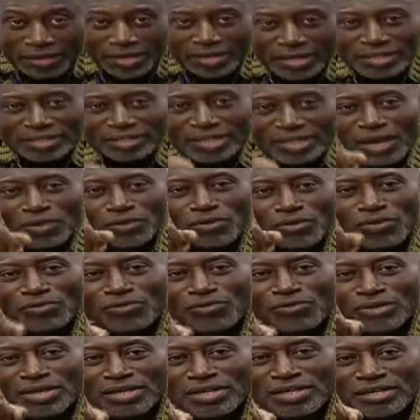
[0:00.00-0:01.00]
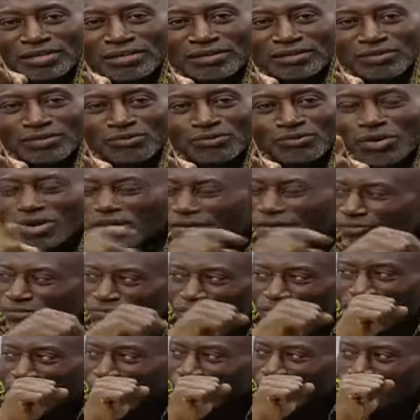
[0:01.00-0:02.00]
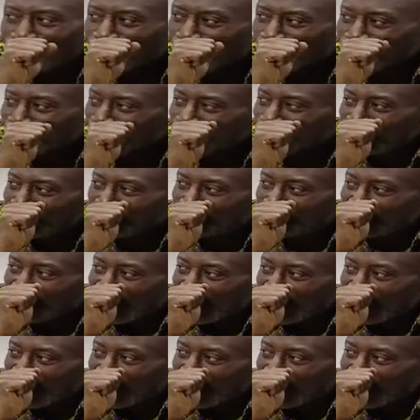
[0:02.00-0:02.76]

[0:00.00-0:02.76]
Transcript: Sankrofui, what am I finding kusi baby?